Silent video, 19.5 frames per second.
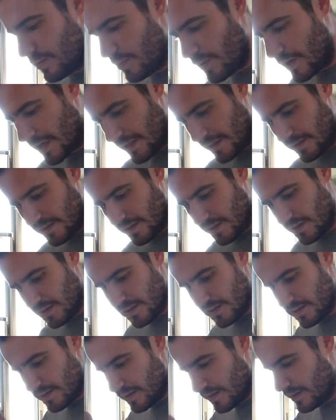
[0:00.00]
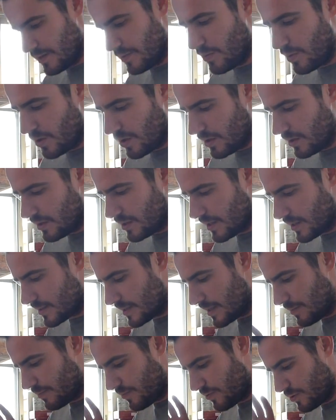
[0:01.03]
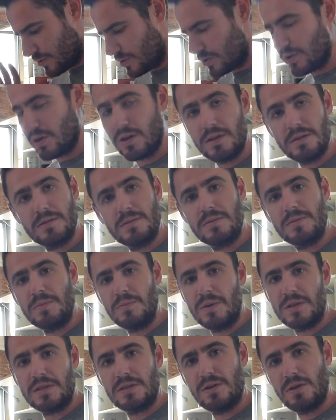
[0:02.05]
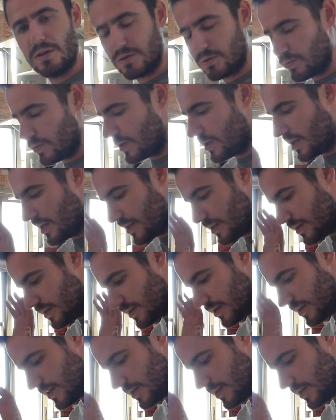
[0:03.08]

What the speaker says: the bread is in the bowl except for salt, but salt we'll add